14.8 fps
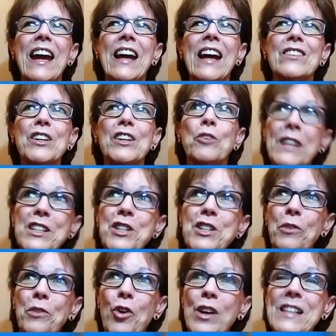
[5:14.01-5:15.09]
And the
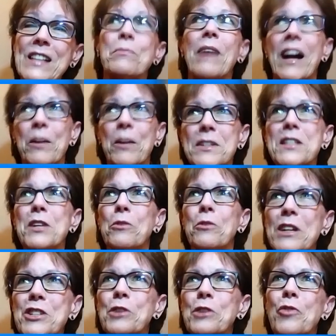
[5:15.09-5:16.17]
original voice, mine was the
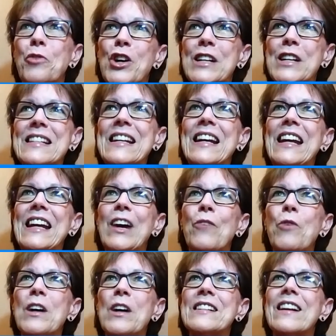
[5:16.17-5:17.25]
original voice,
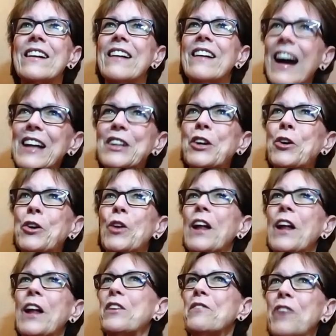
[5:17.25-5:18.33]
was kind of cool
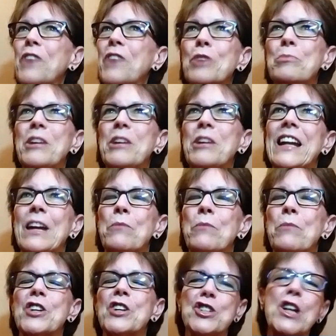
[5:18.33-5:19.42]
at the very beginning
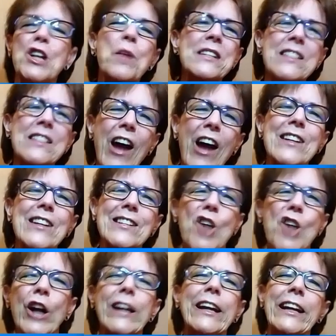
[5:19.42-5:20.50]
because she was kind of
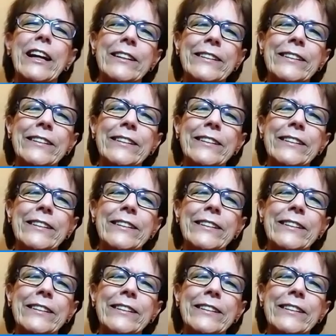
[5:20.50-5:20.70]
snarky.